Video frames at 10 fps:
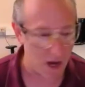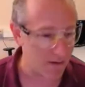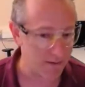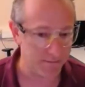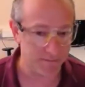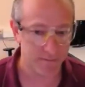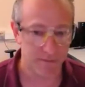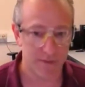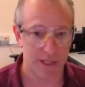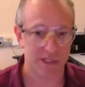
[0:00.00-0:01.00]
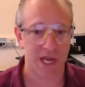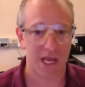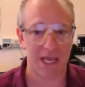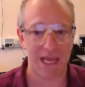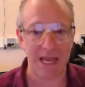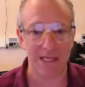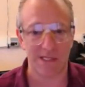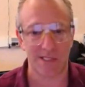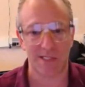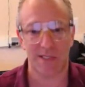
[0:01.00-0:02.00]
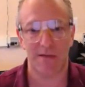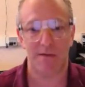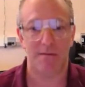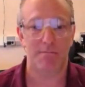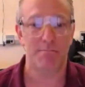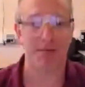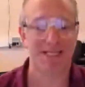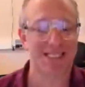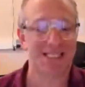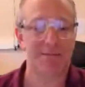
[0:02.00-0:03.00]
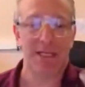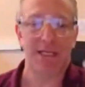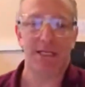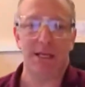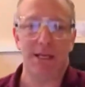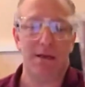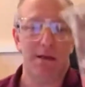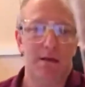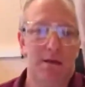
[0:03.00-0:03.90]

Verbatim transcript: All right, let's check its miscibility.